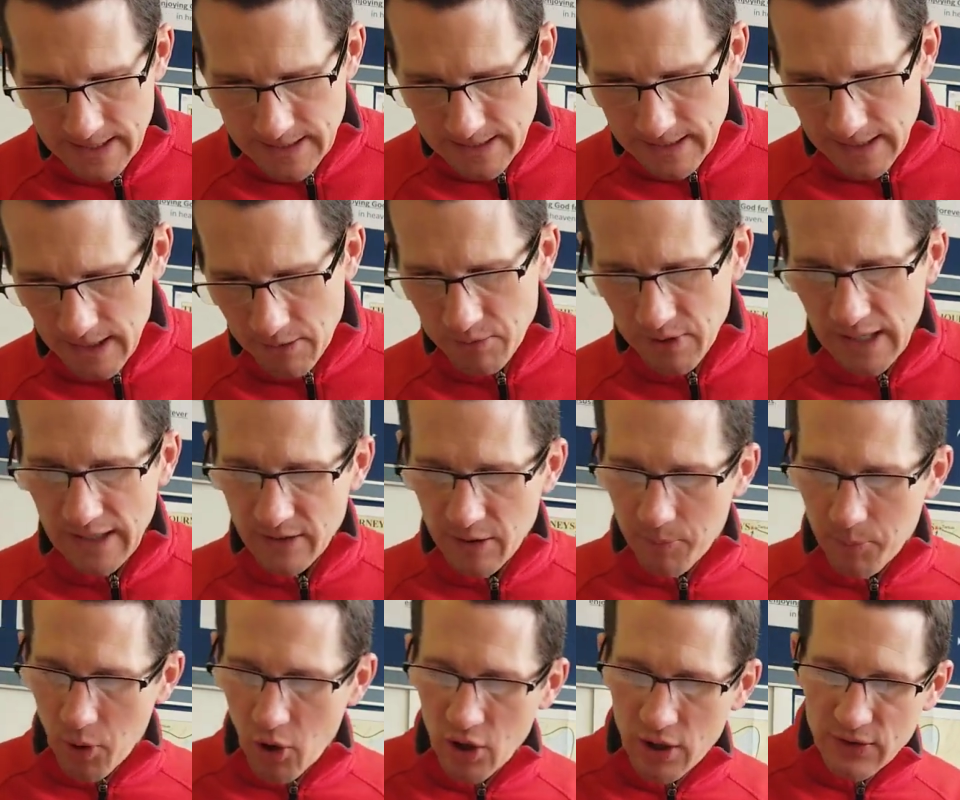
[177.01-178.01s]
I would like to
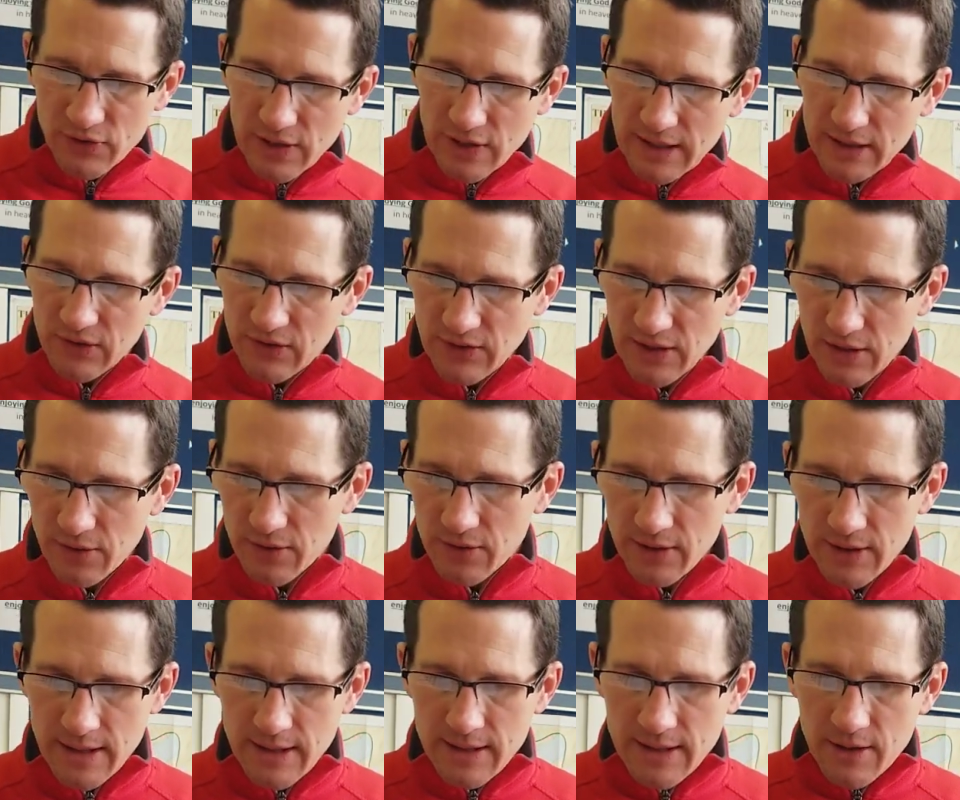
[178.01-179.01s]
pause to
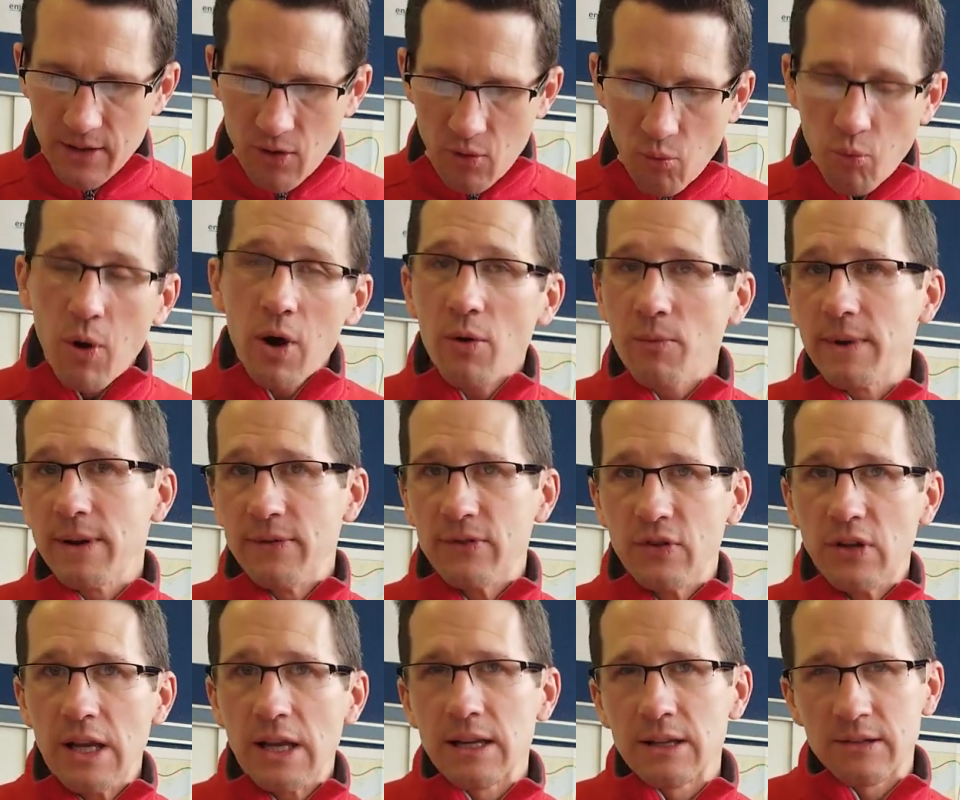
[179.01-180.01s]
consider what we've
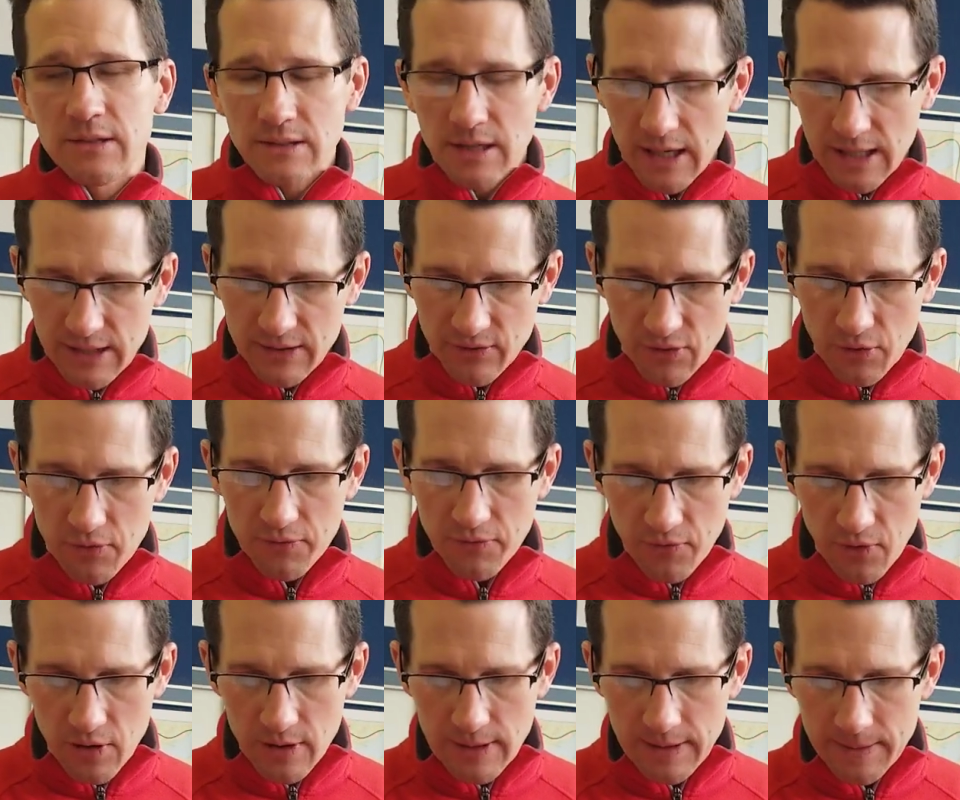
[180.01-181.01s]
seen in study so
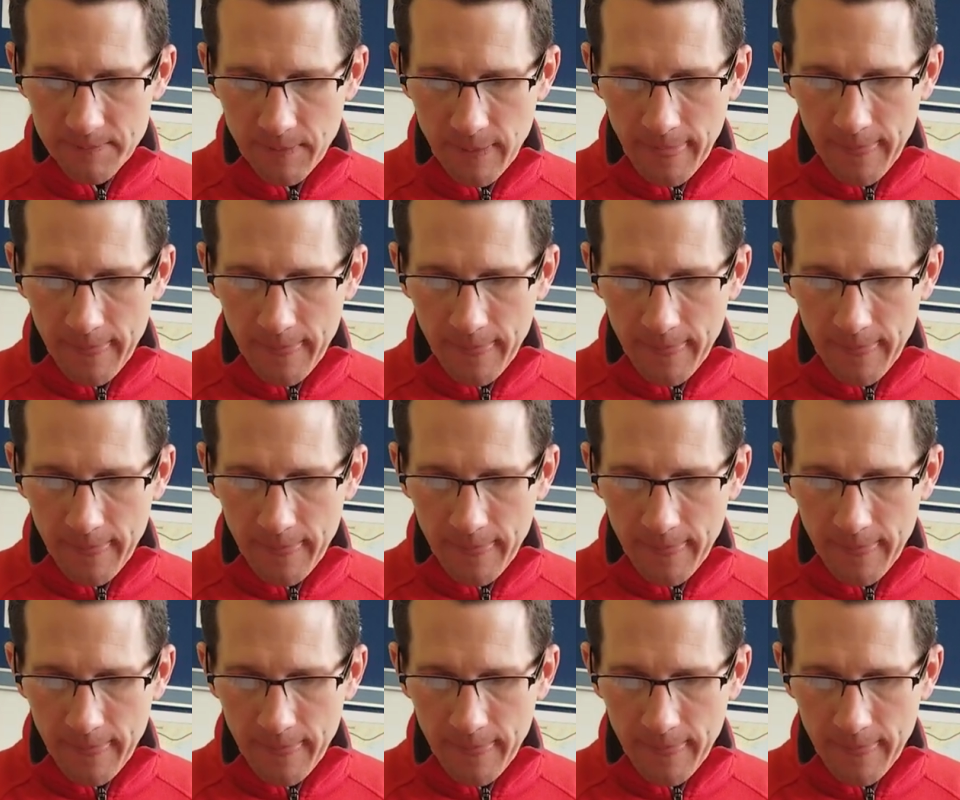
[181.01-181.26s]
far.